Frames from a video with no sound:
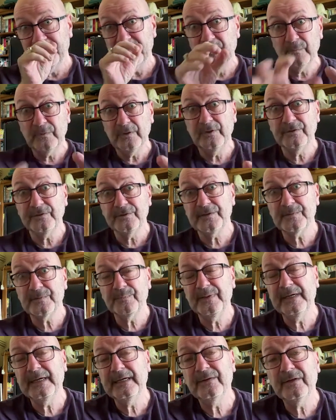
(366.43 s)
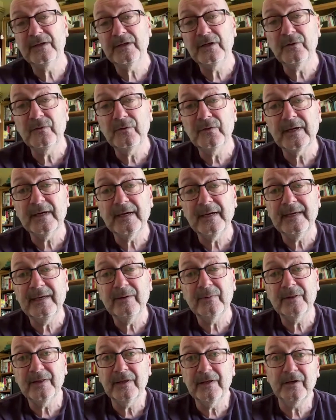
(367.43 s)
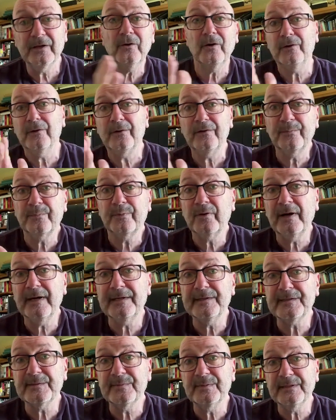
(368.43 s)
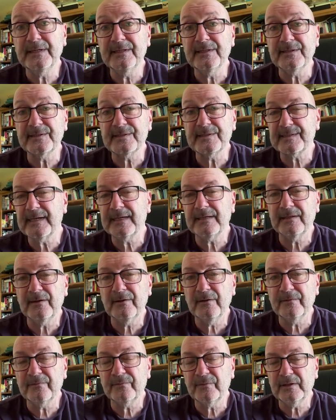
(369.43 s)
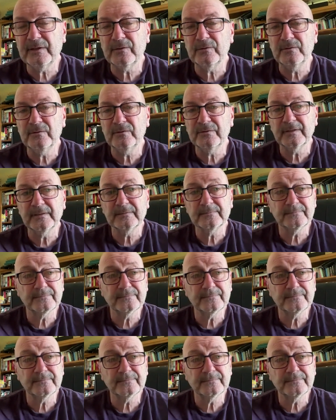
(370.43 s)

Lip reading: weren't just big in the UK where they got a lot of press but didn't sell a lot of records.